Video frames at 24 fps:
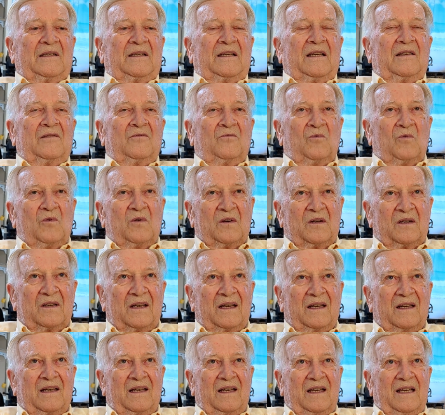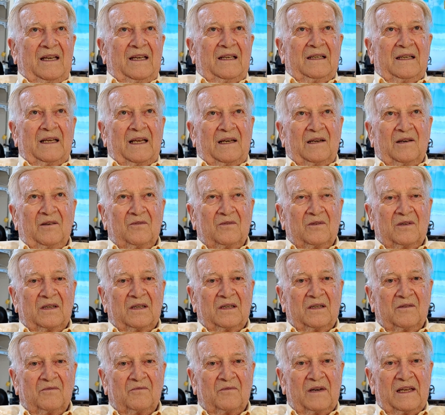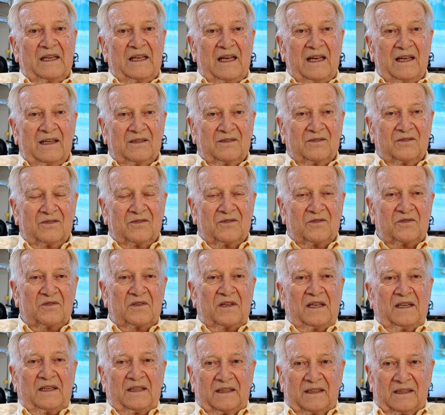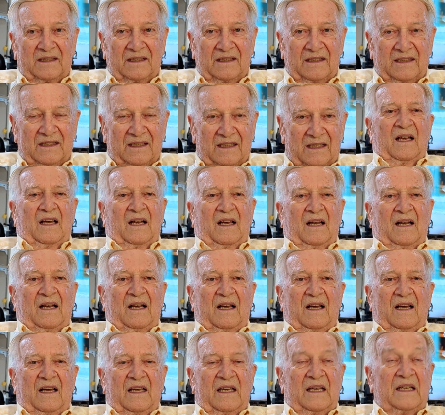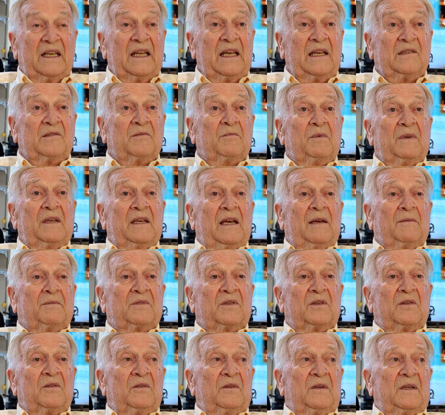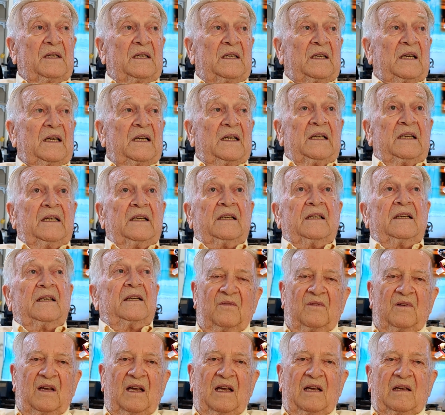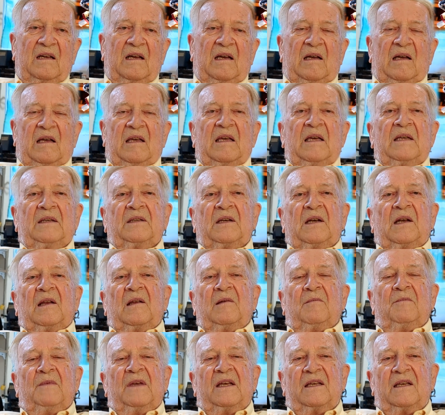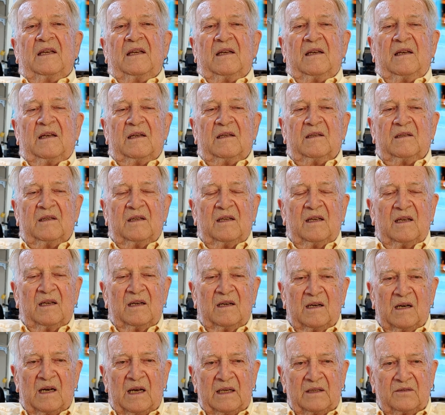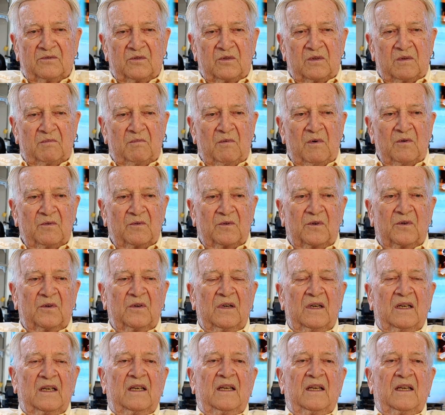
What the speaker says: can work in a nuclear reactor setting." It had to be absolutely clean. I ended up making an electric motor